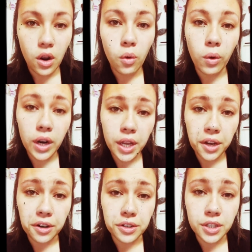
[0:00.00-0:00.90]
We're
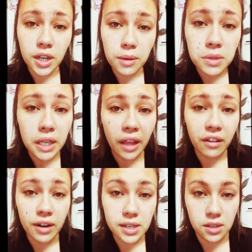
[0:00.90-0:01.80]
here to come
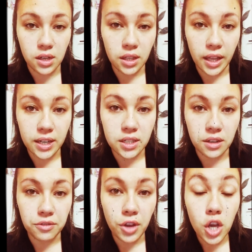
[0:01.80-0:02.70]
together as a
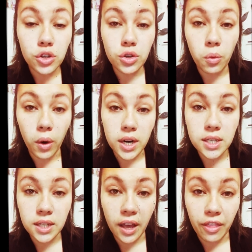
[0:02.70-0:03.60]
collective, to work
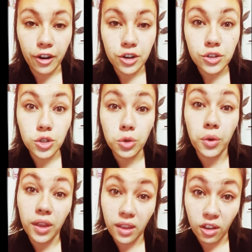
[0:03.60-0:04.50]
together, to
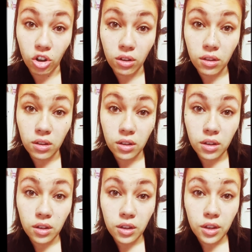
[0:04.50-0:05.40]
heal.
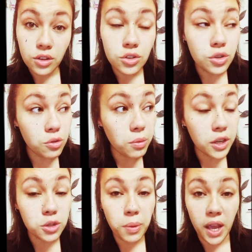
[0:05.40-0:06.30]
Too
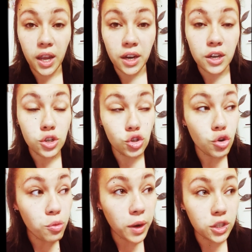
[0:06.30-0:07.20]
much pain,
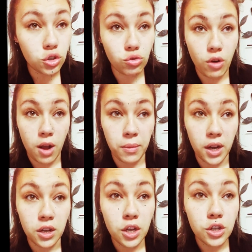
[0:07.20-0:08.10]
too much
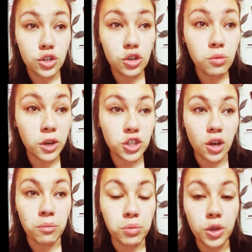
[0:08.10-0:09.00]
trauma, too much
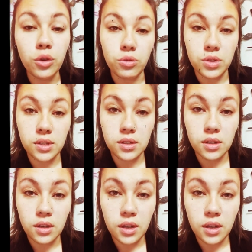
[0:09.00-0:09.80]
abuse